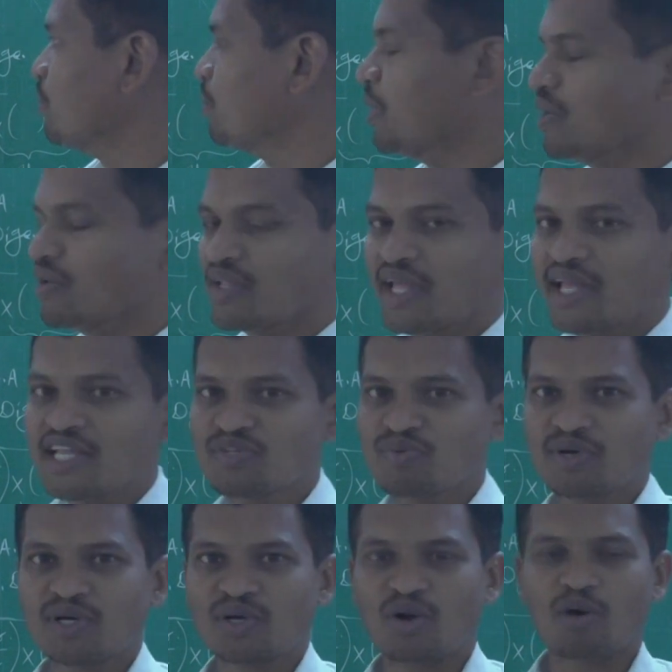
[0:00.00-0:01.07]
But there is
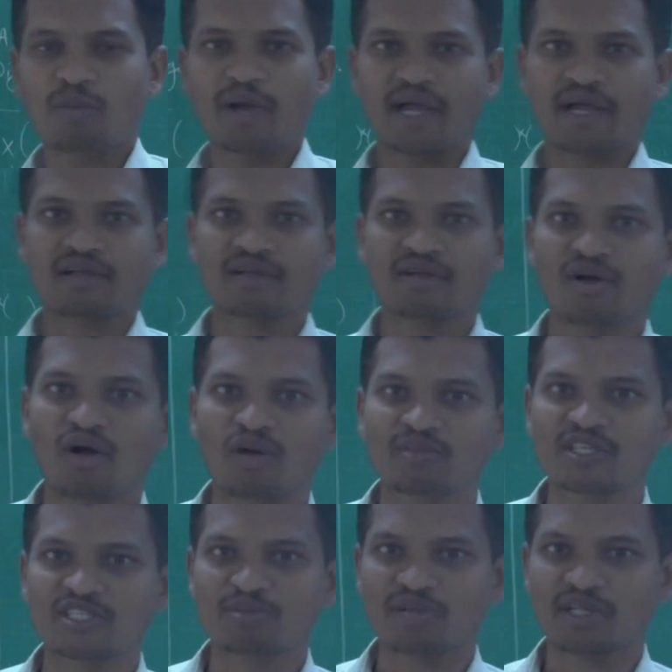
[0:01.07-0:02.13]
one drawback of
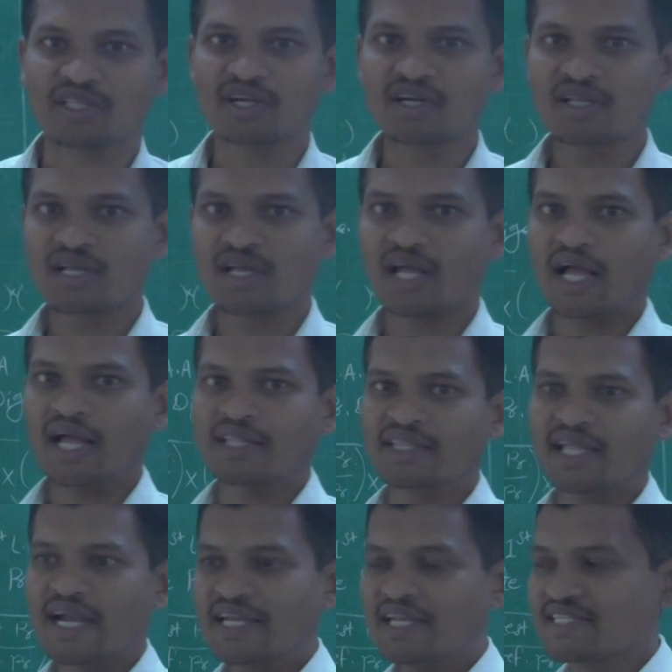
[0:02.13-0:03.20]
this method, and
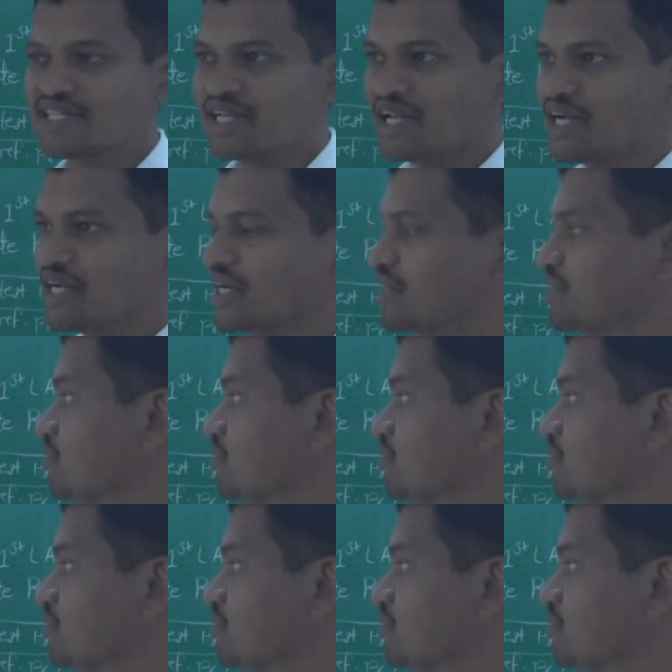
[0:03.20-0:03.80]
that is related